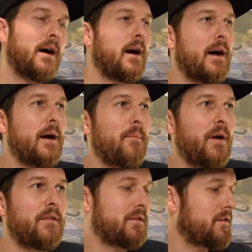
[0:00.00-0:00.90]

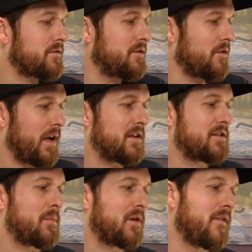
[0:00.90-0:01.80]
There's no age
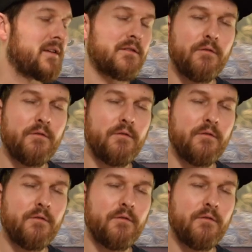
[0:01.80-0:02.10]
statement on this,